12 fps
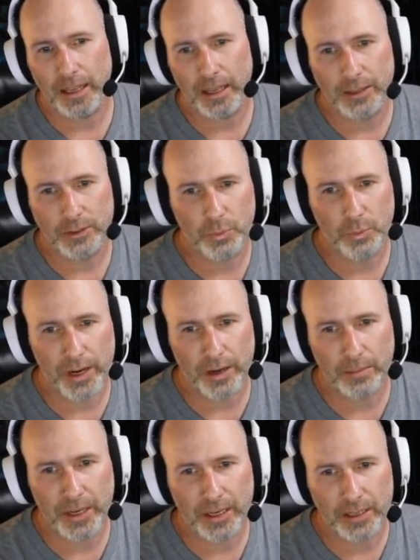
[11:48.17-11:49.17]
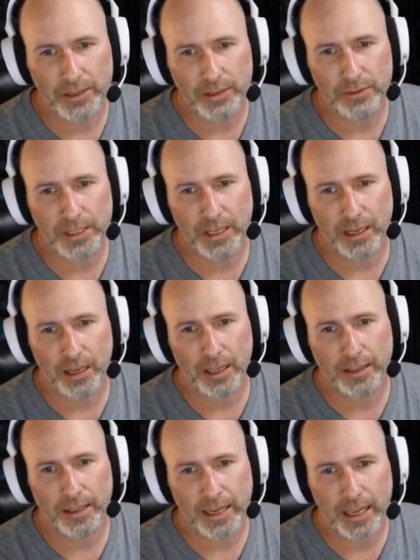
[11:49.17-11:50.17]
It's weird because you see a
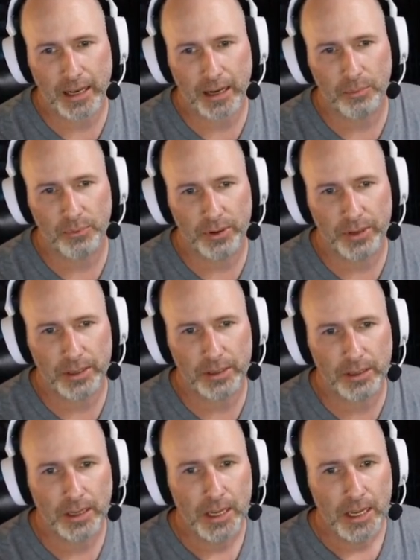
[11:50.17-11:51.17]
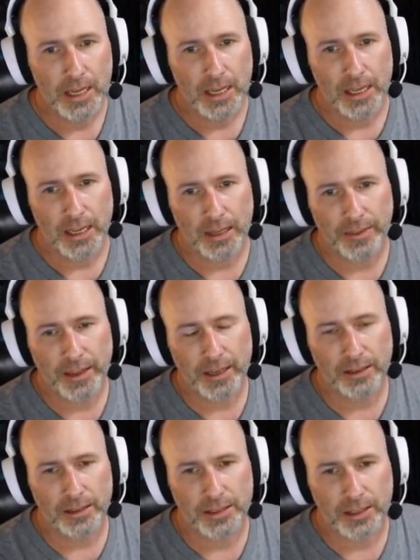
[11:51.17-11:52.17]
lot that got a pretty good. Thank
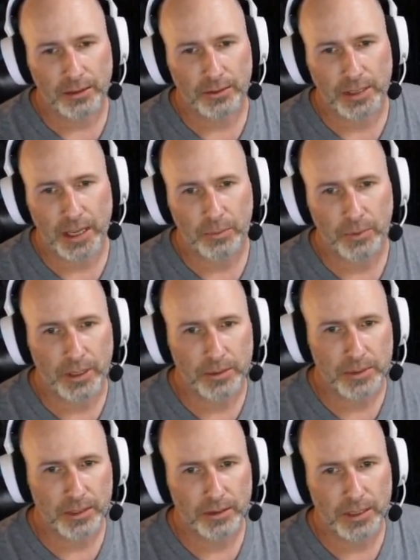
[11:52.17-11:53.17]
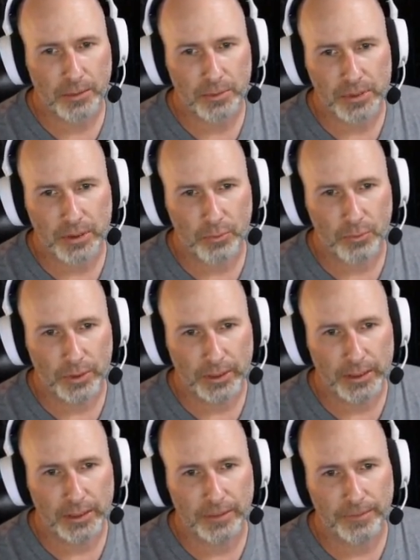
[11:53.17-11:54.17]
goodness Scuttletide went up. Scuttletide was
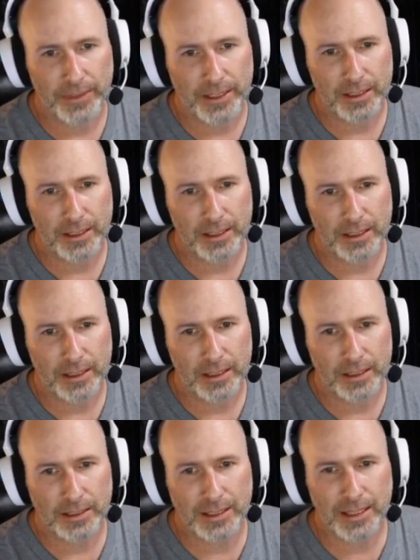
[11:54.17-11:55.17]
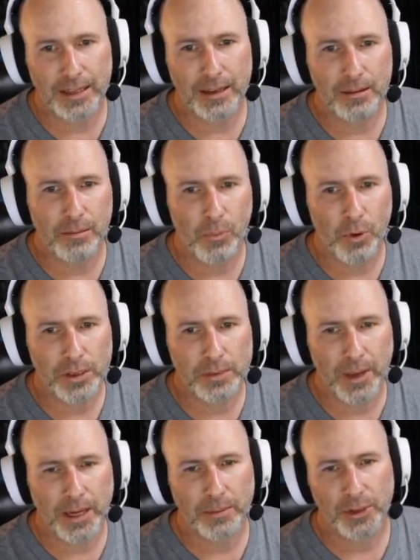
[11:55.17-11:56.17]
really good. See, Mork's
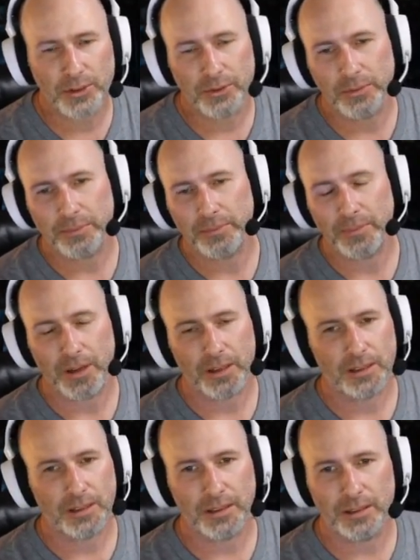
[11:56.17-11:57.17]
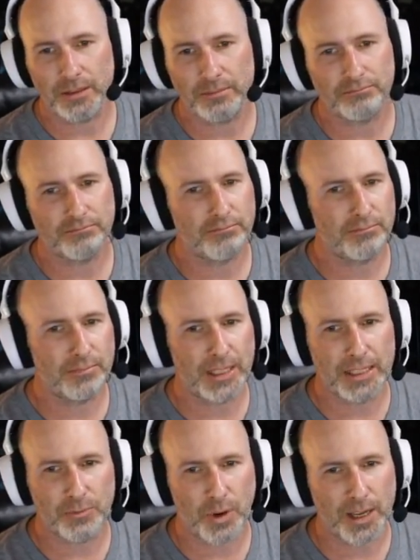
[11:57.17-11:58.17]
Mighty Mushroom
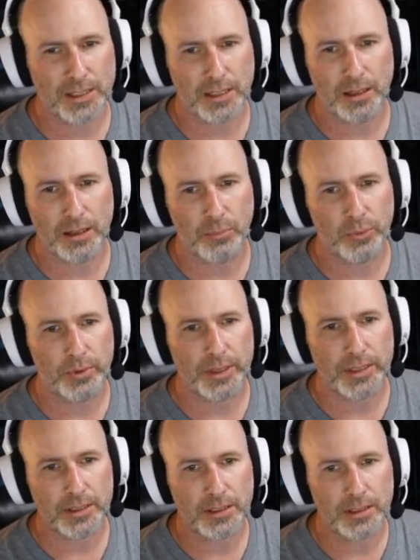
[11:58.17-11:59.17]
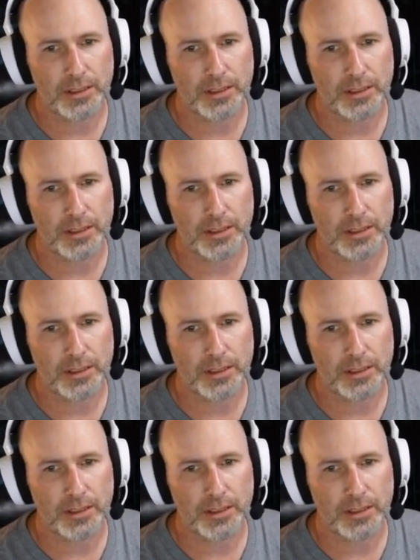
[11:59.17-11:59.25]
is why is at 100 points?